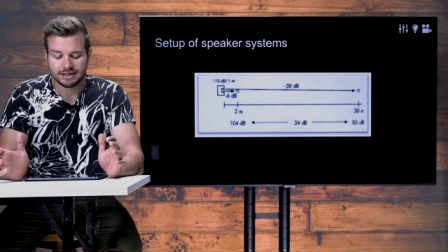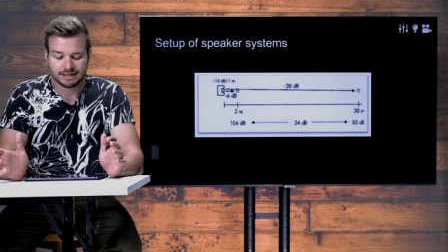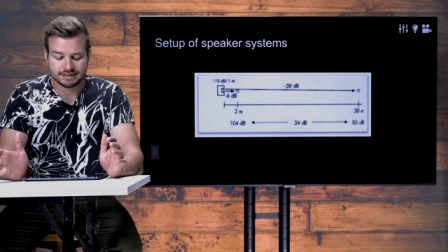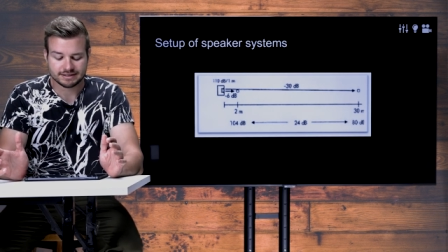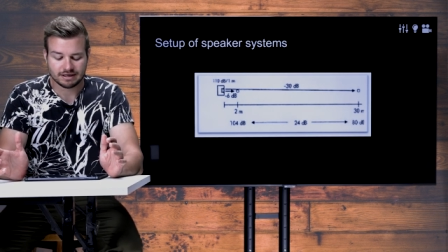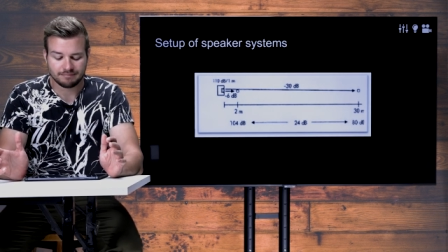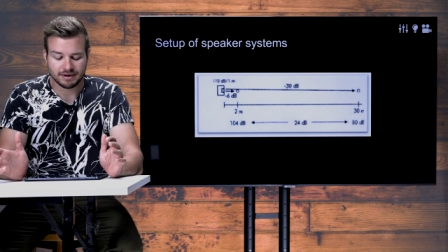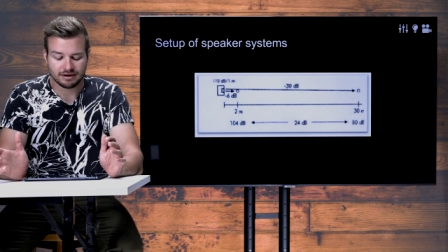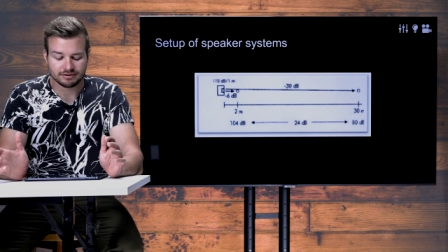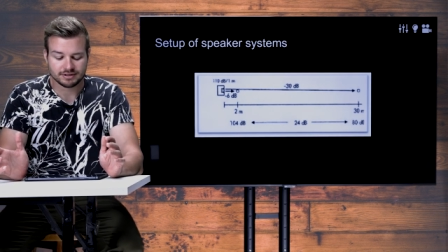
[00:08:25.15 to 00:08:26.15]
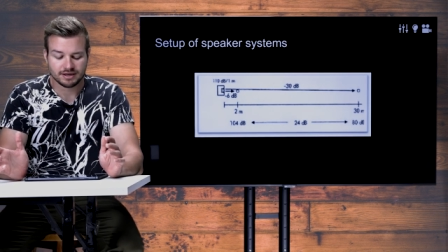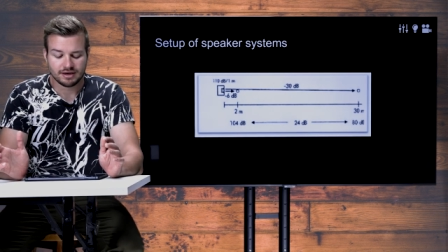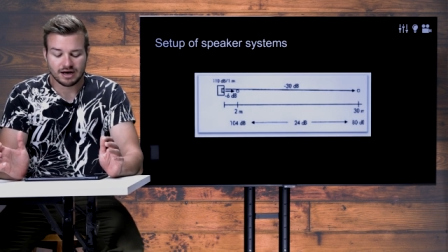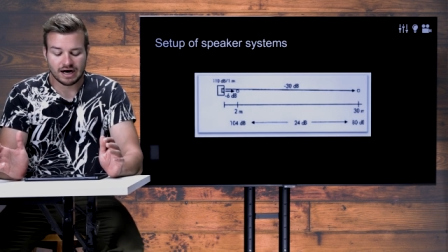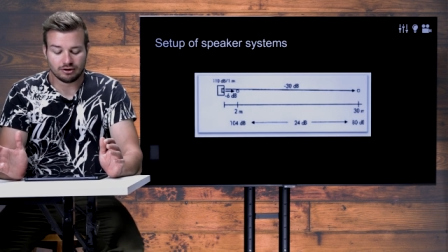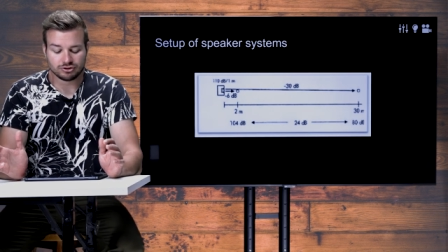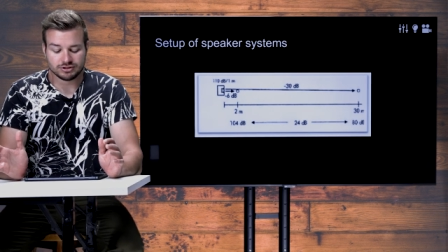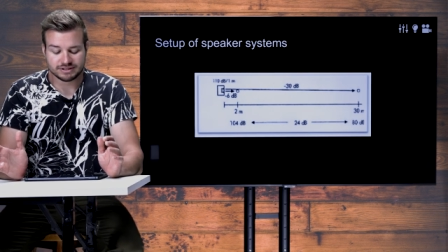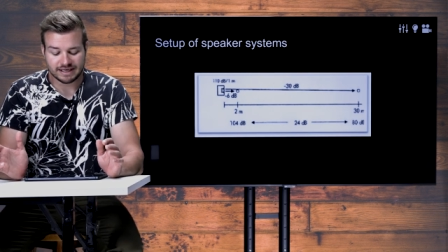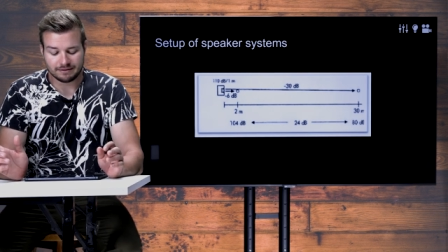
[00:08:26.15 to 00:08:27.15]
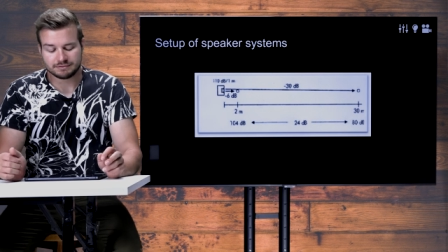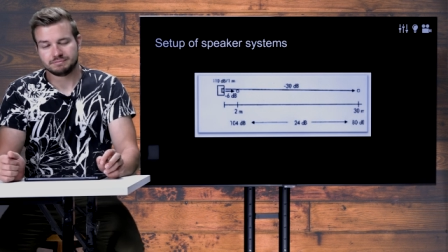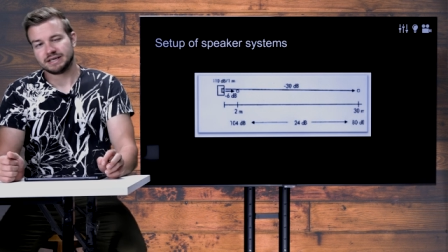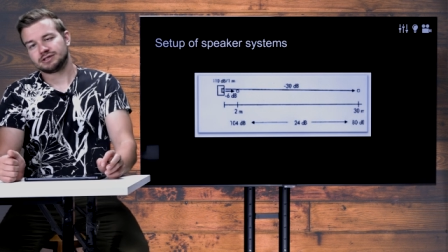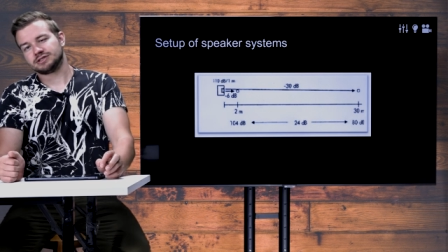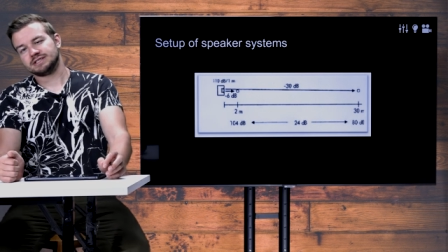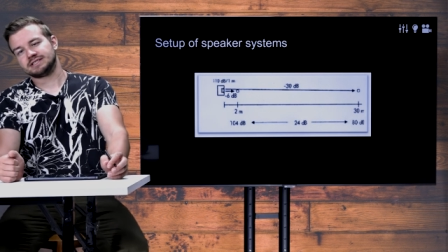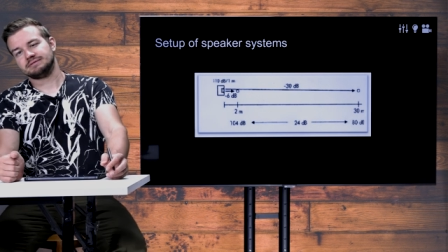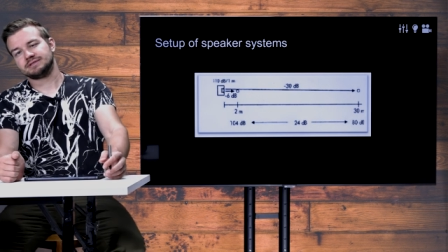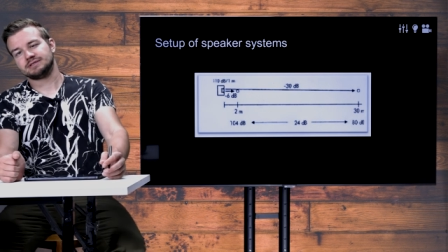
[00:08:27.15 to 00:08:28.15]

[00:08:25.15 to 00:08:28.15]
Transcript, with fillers: is about how to set up speaker systems.